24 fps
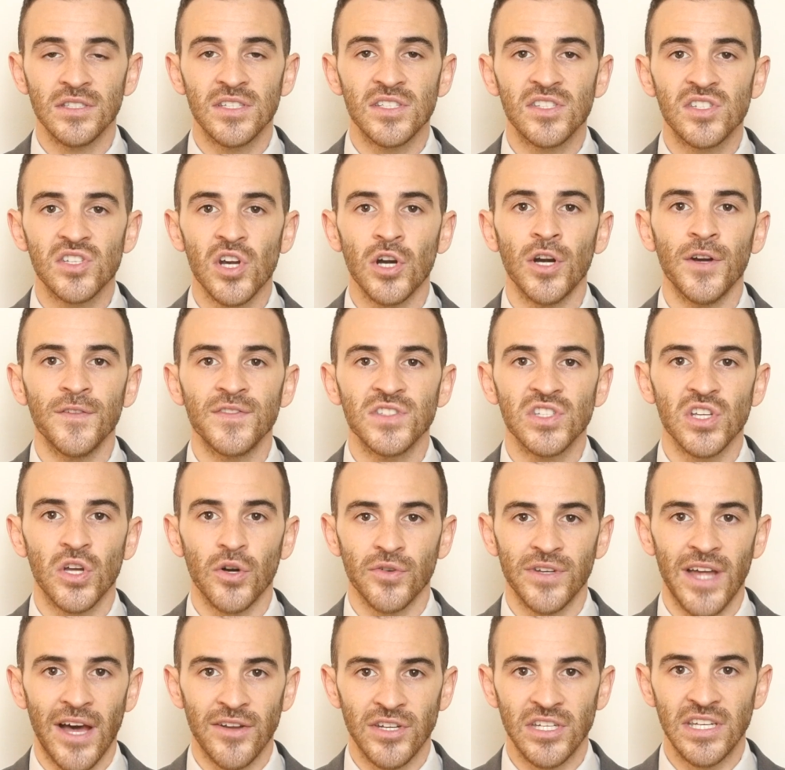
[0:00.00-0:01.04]
deserves to
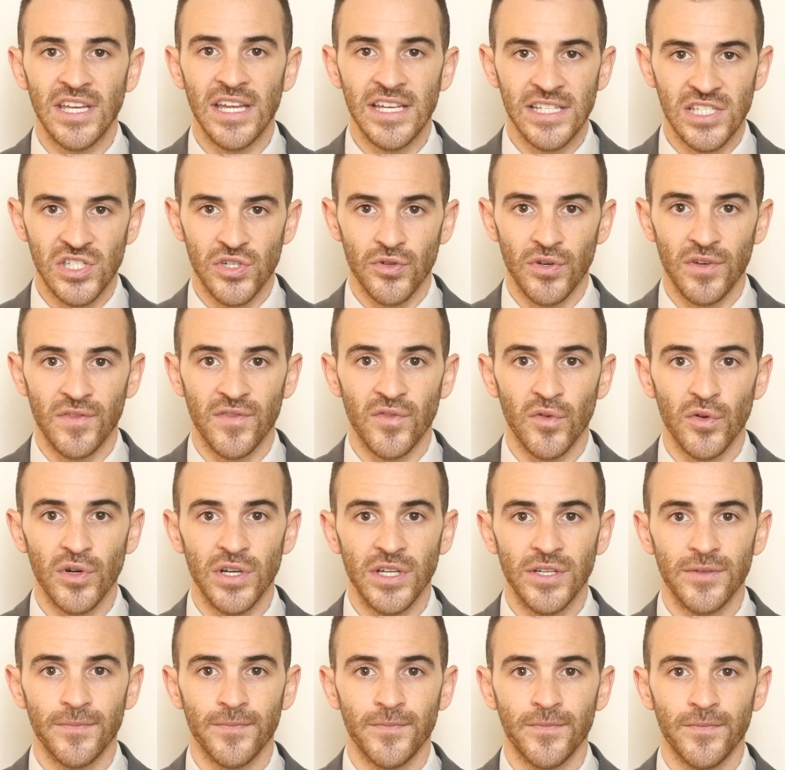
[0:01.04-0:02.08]
go down in history for
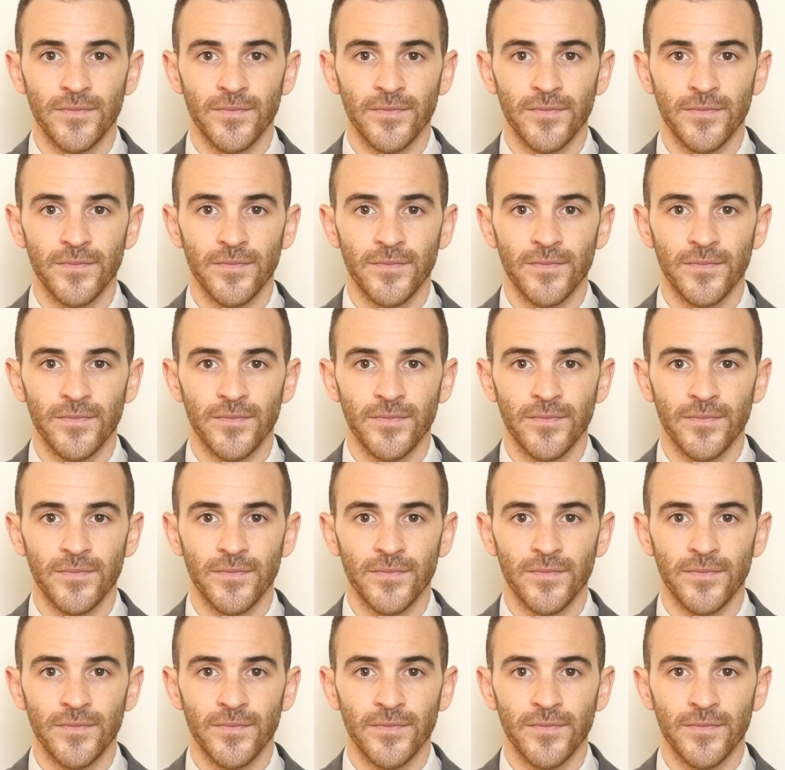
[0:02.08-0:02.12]
it.